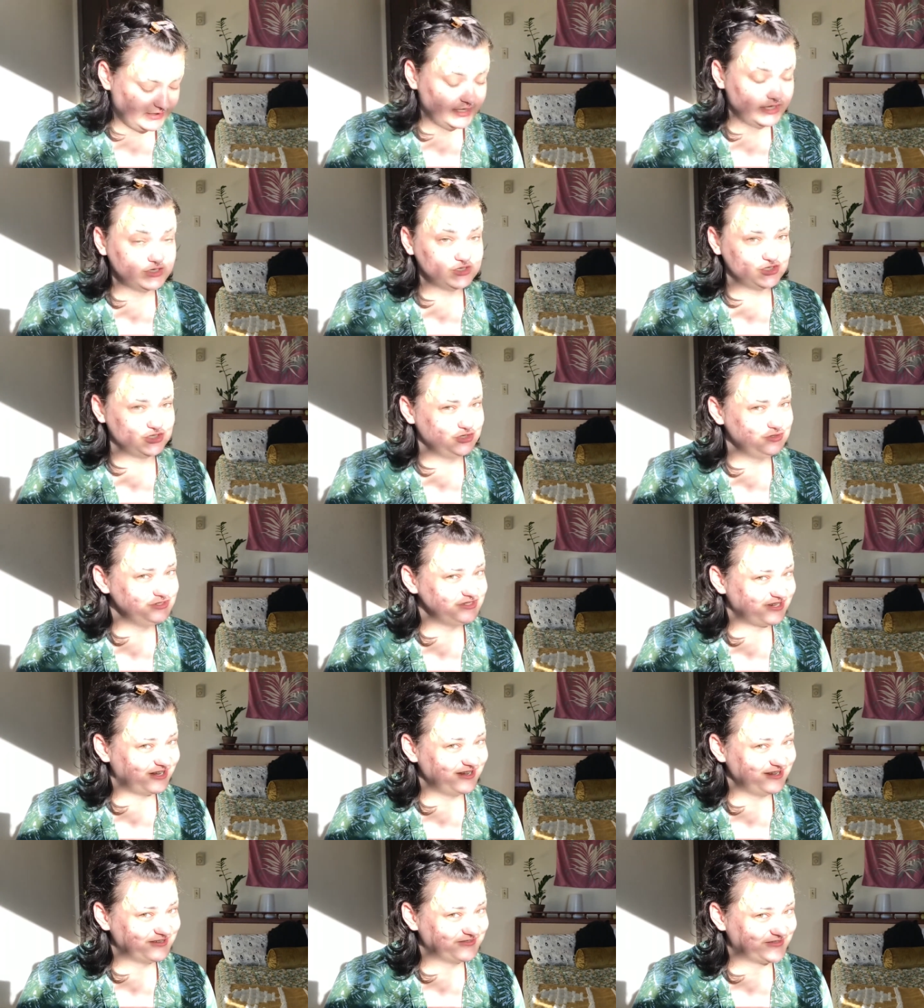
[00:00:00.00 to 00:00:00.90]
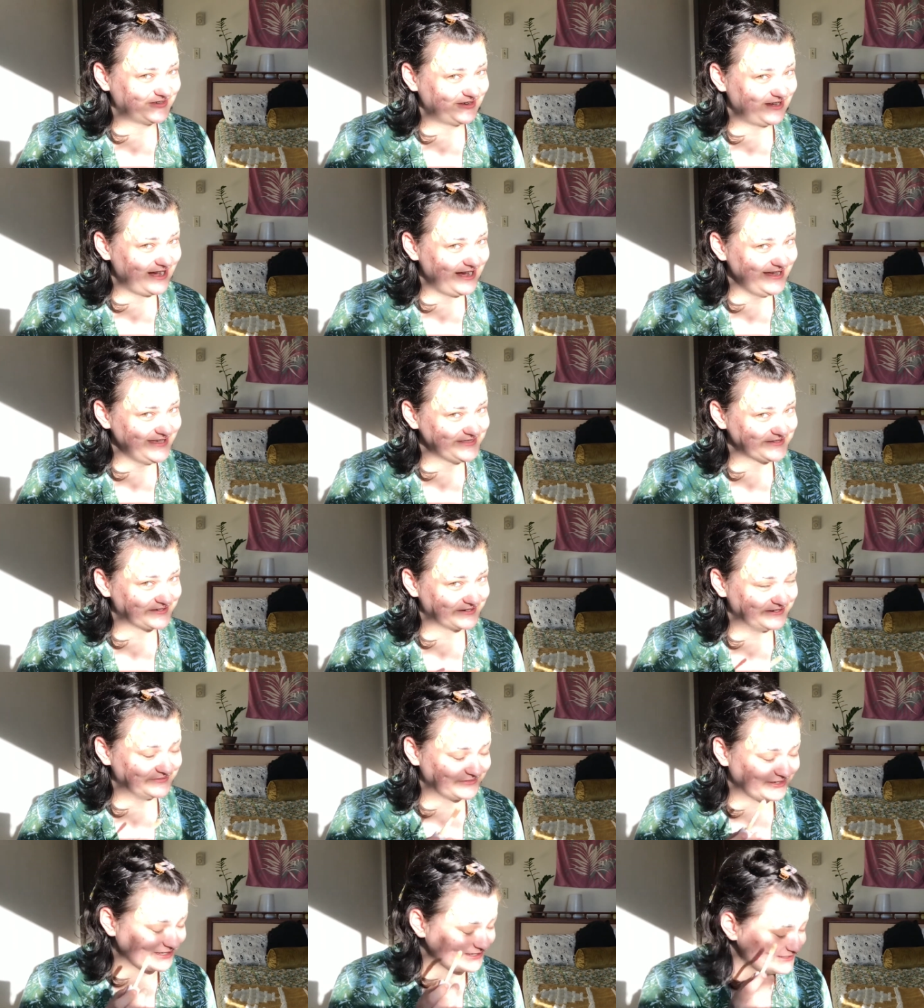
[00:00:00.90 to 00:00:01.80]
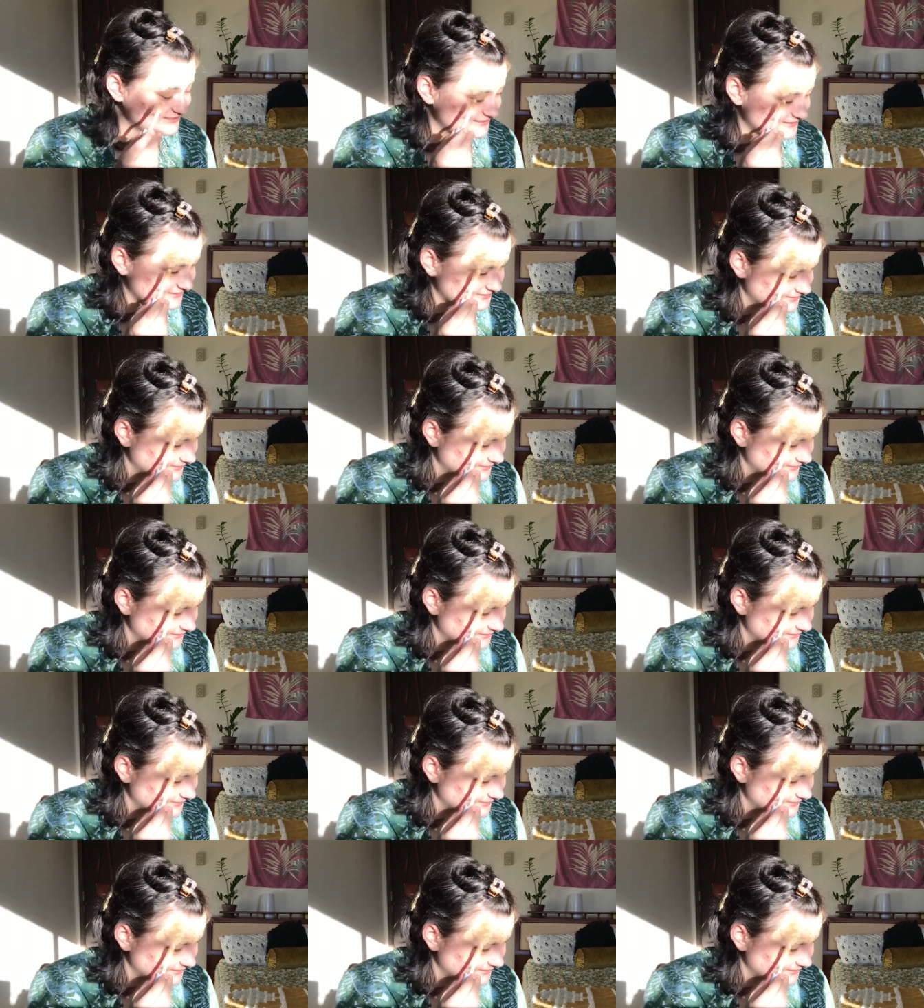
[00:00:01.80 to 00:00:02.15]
too dark for either of us.